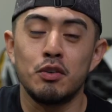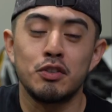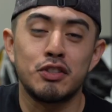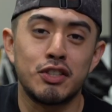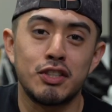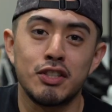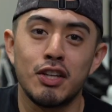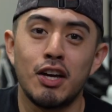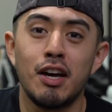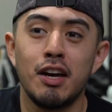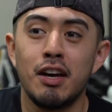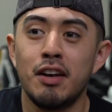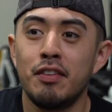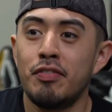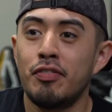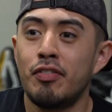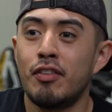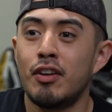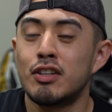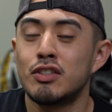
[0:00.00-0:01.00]

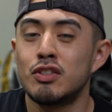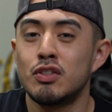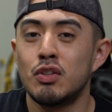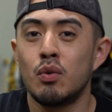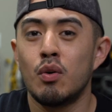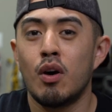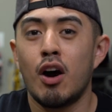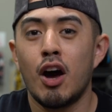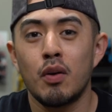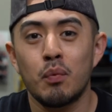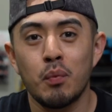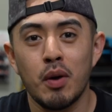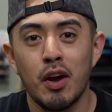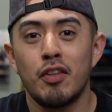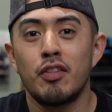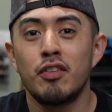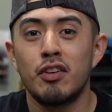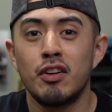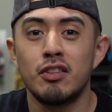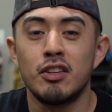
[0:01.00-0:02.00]
sun, there's no hot
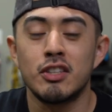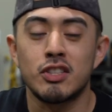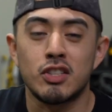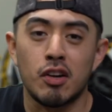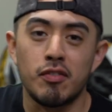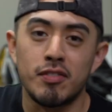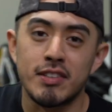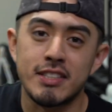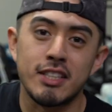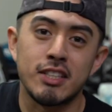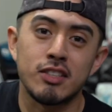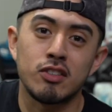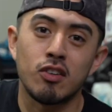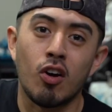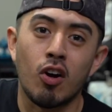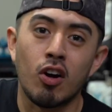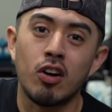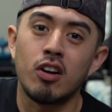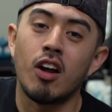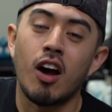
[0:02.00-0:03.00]
weather, the surfaces
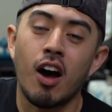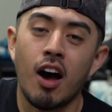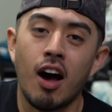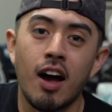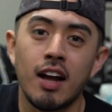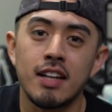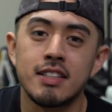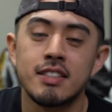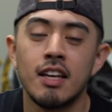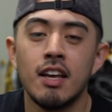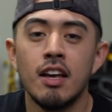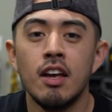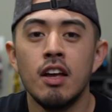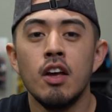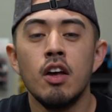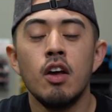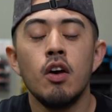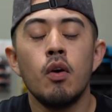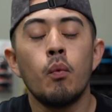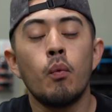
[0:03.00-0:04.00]
aren't hot,
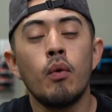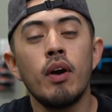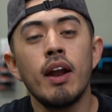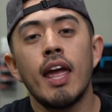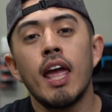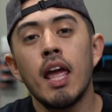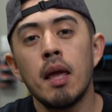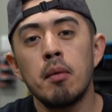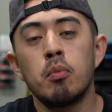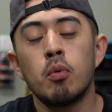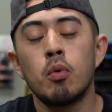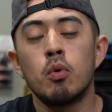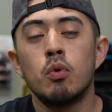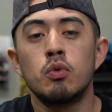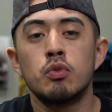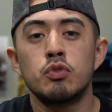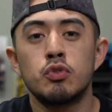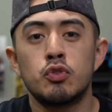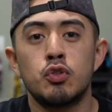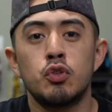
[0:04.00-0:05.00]
we're
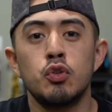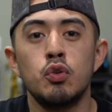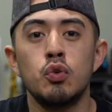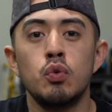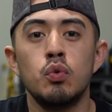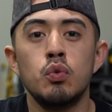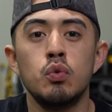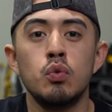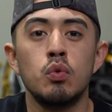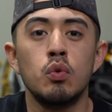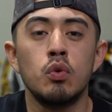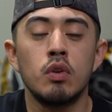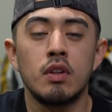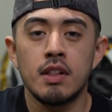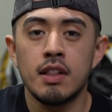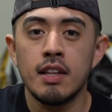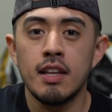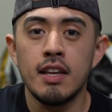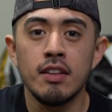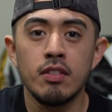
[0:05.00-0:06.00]
able to
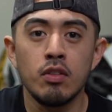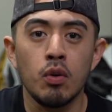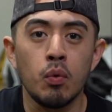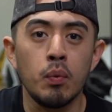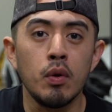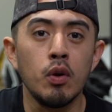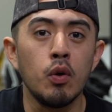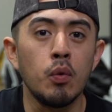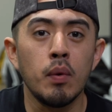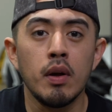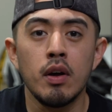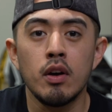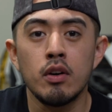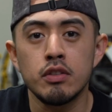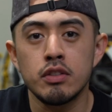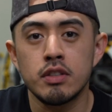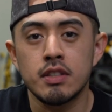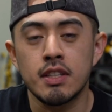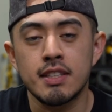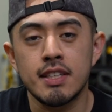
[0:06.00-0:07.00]
clean the wheel
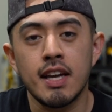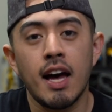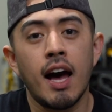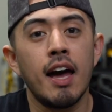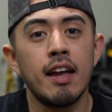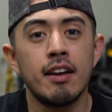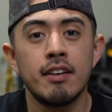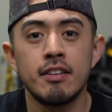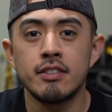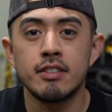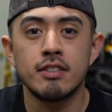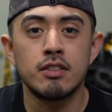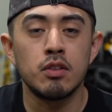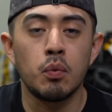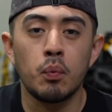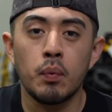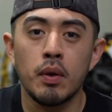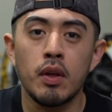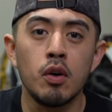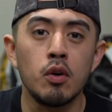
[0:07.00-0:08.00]
wells, the tires, the
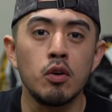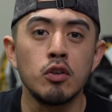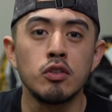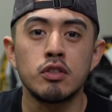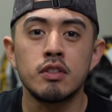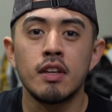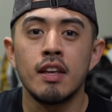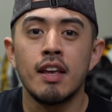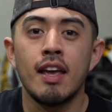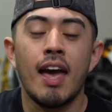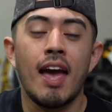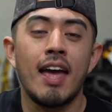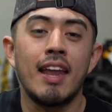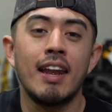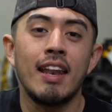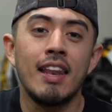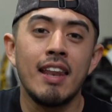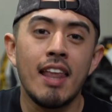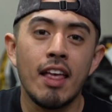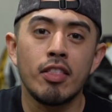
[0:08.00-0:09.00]
wheels,
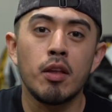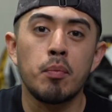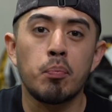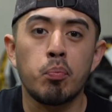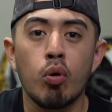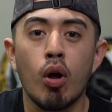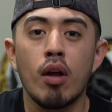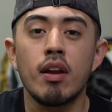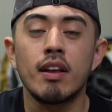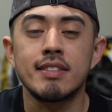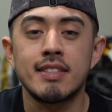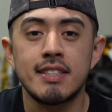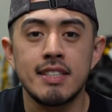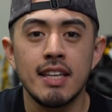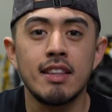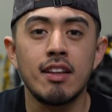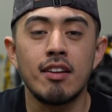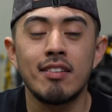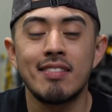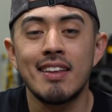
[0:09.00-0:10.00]
and let the product
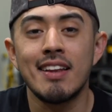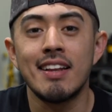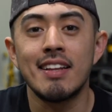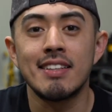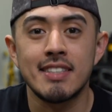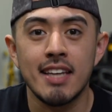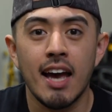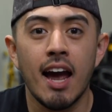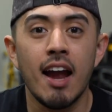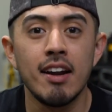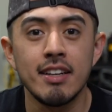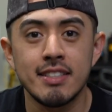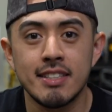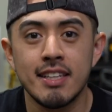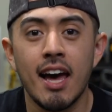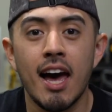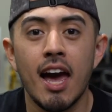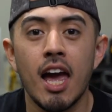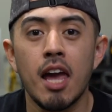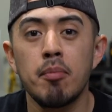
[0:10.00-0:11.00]
sit there the entire
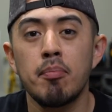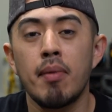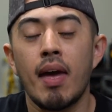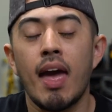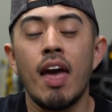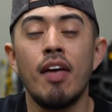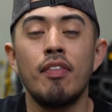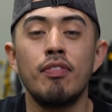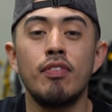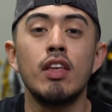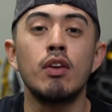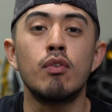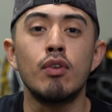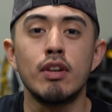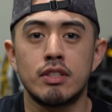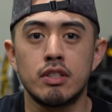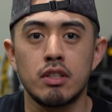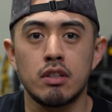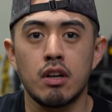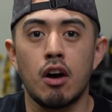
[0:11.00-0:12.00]
time and then
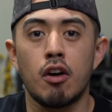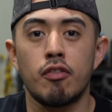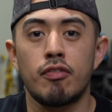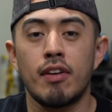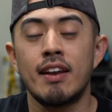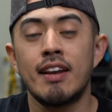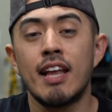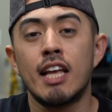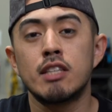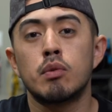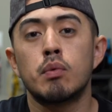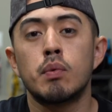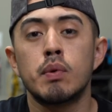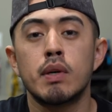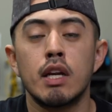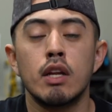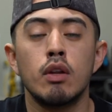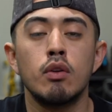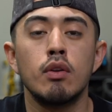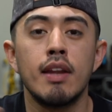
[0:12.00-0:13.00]
rinse it off. And that's what we're
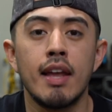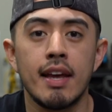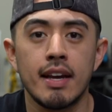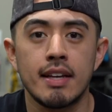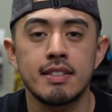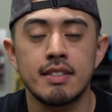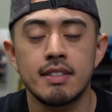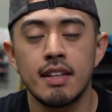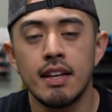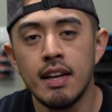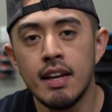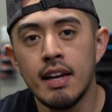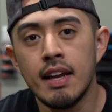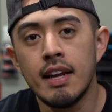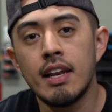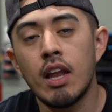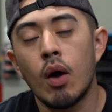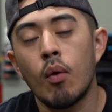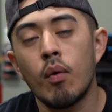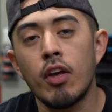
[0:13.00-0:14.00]
gonna do next.
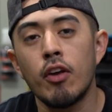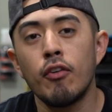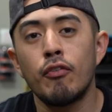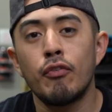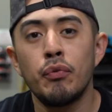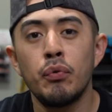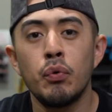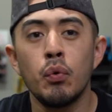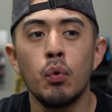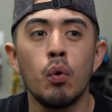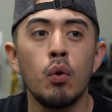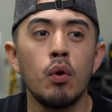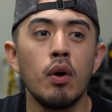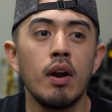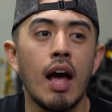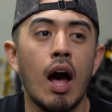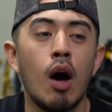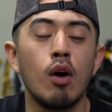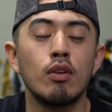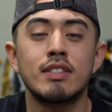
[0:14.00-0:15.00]
Now, if
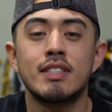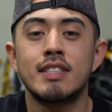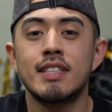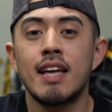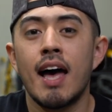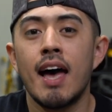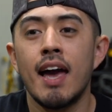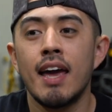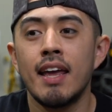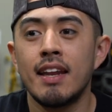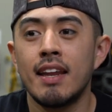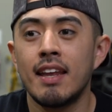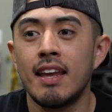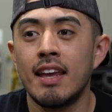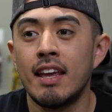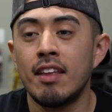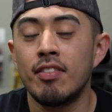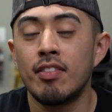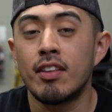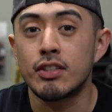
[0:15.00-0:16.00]
you're outside
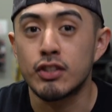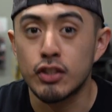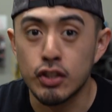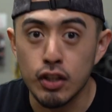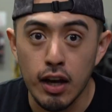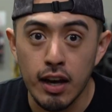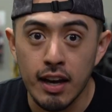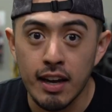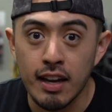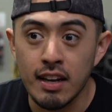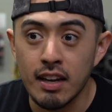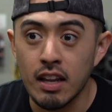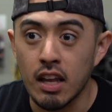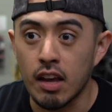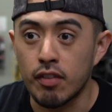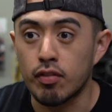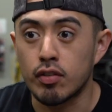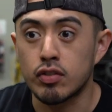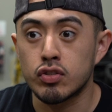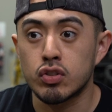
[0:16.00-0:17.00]
in the sun,
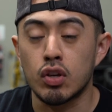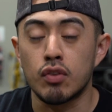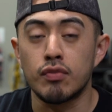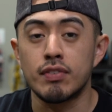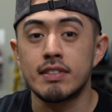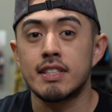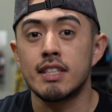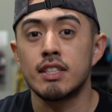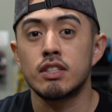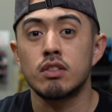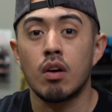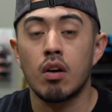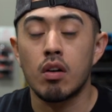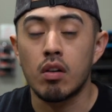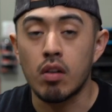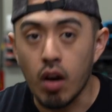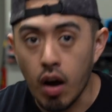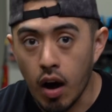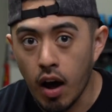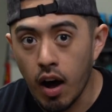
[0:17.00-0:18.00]
if the surfaces
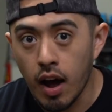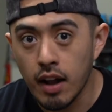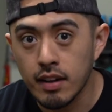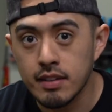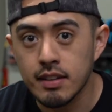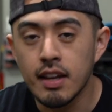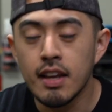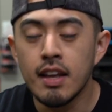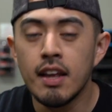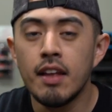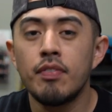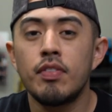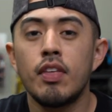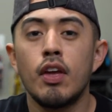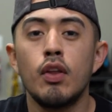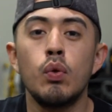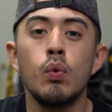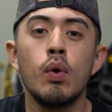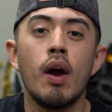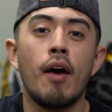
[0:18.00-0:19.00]
are hot,
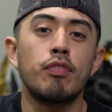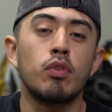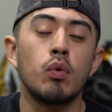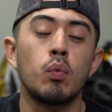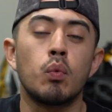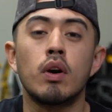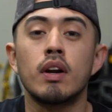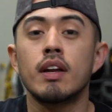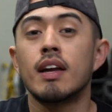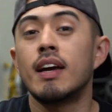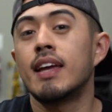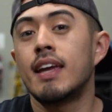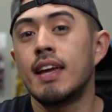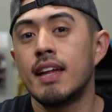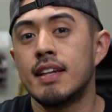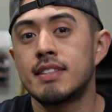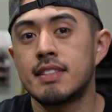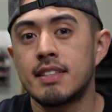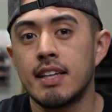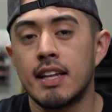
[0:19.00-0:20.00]
then you have to work
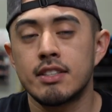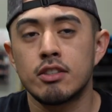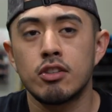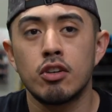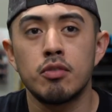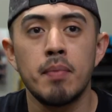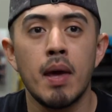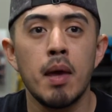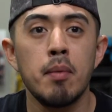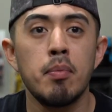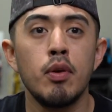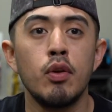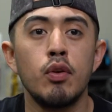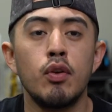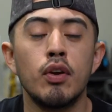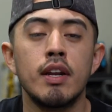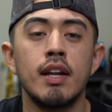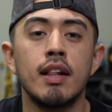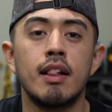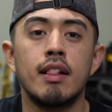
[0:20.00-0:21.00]
against that. So maybe
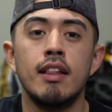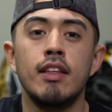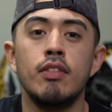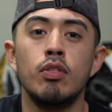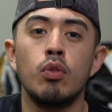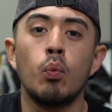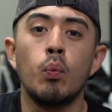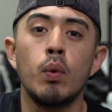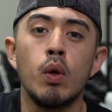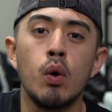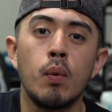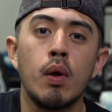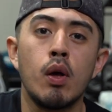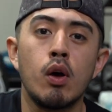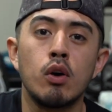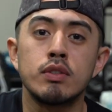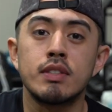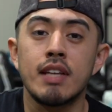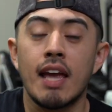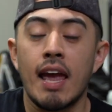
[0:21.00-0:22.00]
you're gonna clean the wheel
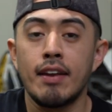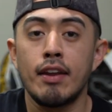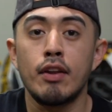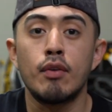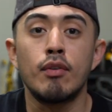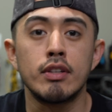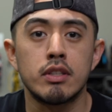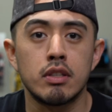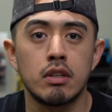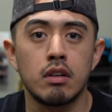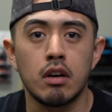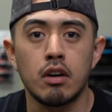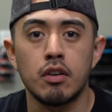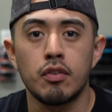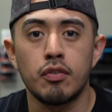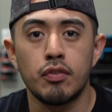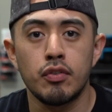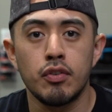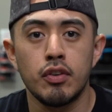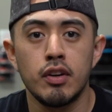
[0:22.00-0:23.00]
wells and then rinse it
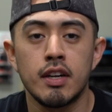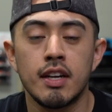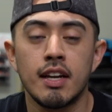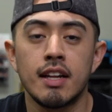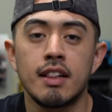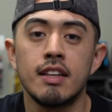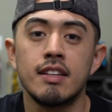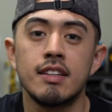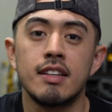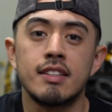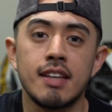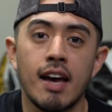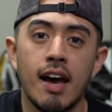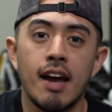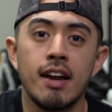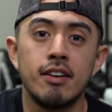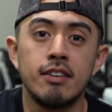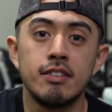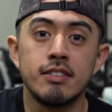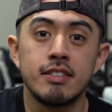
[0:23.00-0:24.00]
off. You're gonna clean the
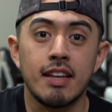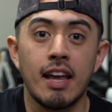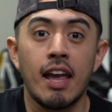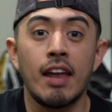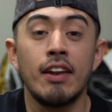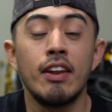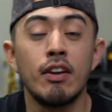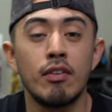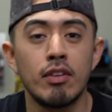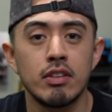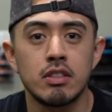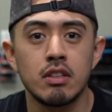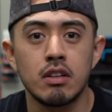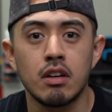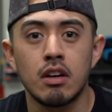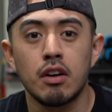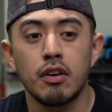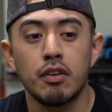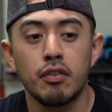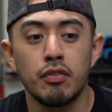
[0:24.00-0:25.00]
tires and then rinse it
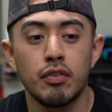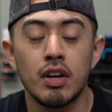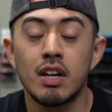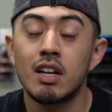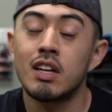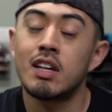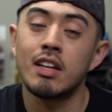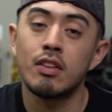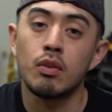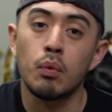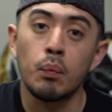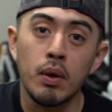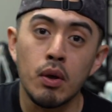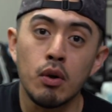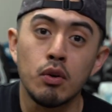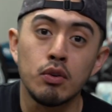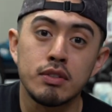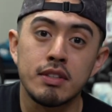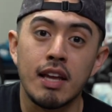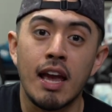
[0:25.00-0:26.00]
off. You're gonna clean the
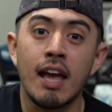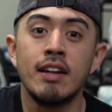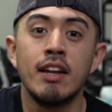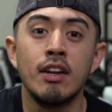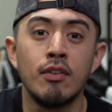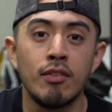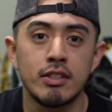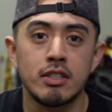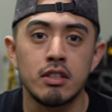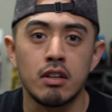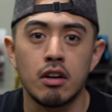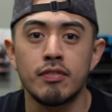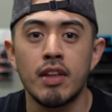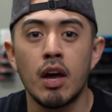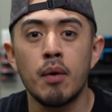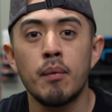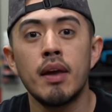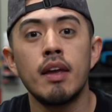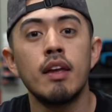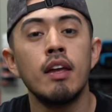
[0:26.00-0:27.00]
wheels and then rinse it off.
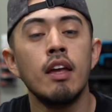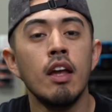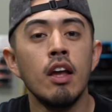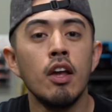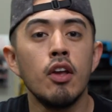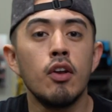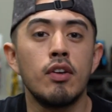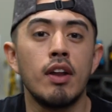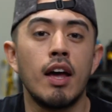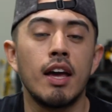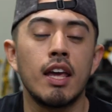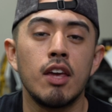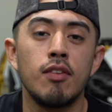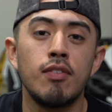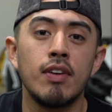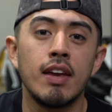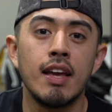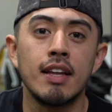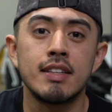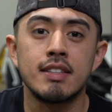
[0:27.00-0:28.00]
That way, you're not
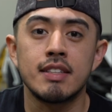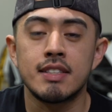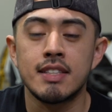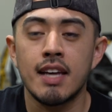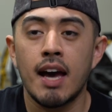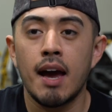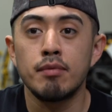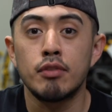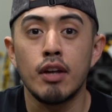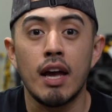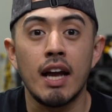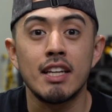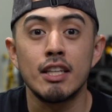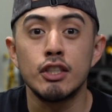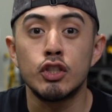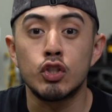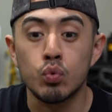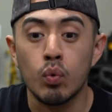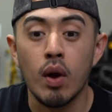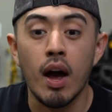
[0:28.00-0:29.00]
giving it time to actually
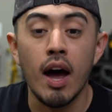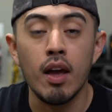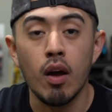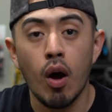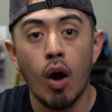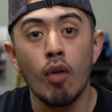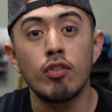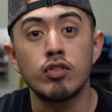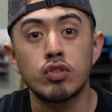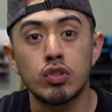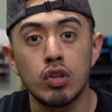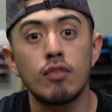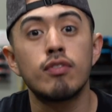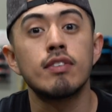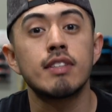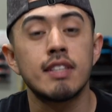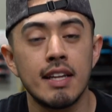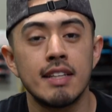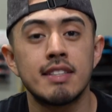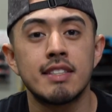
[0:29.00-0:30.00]
dry on the
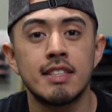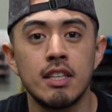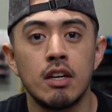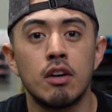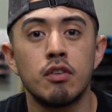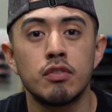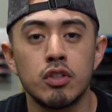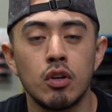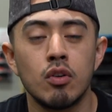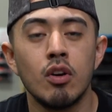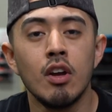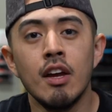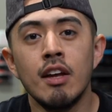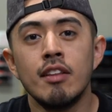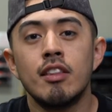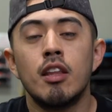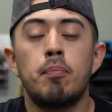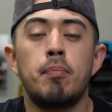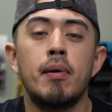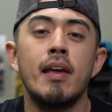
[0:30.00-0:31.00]
surface itself. So
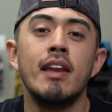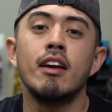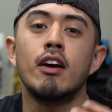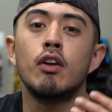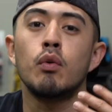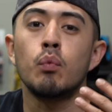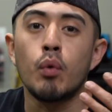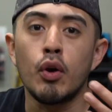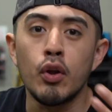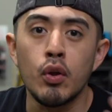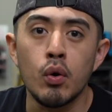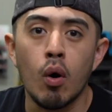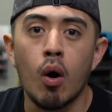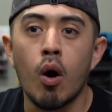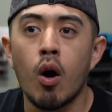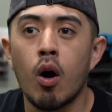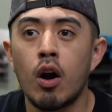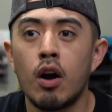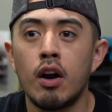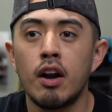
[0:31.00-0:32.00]
depending on where you
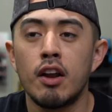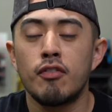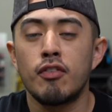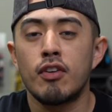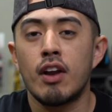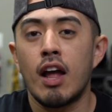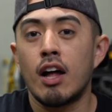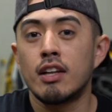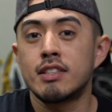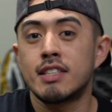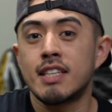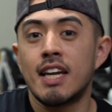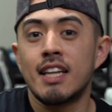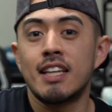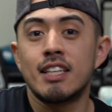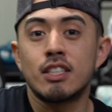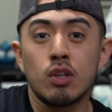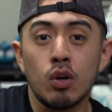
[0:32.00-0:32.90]
are, if you're outside and it's